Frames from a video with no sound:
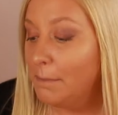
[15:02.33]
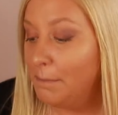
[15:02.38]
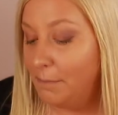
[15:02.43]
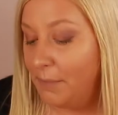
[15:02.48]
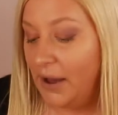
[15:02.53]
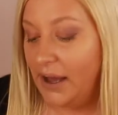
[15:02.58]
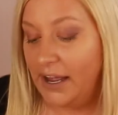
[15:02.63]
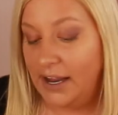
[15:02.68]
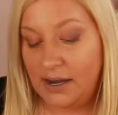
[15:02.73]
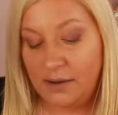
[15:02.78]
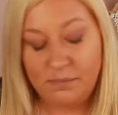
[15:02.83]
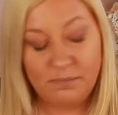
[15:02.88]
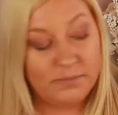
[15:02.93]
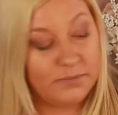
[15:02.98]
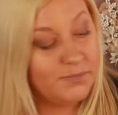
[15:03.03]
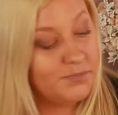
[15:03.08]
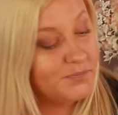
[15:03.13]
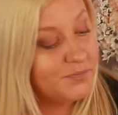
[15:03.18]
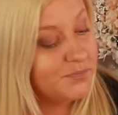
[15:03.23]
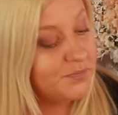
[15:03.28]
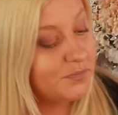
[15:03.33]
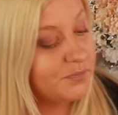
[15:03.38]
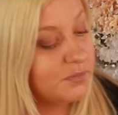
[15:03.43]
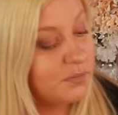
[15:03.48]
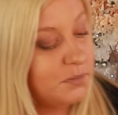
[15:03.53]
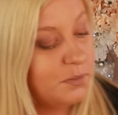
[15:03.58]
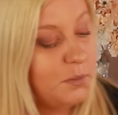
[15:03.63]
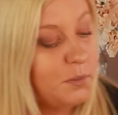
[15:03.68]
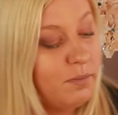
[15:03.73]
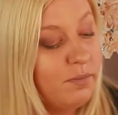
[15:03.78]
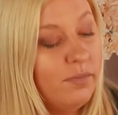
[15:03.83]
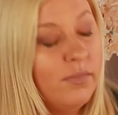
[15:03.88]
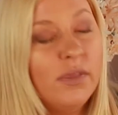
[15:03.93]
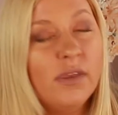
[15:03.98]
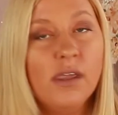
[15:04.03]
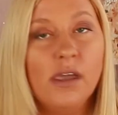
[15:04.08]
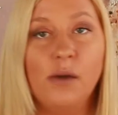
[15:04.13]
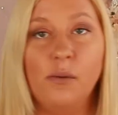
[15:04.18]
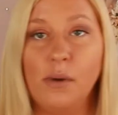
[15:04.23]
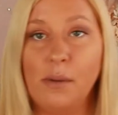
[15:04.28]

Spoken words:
but I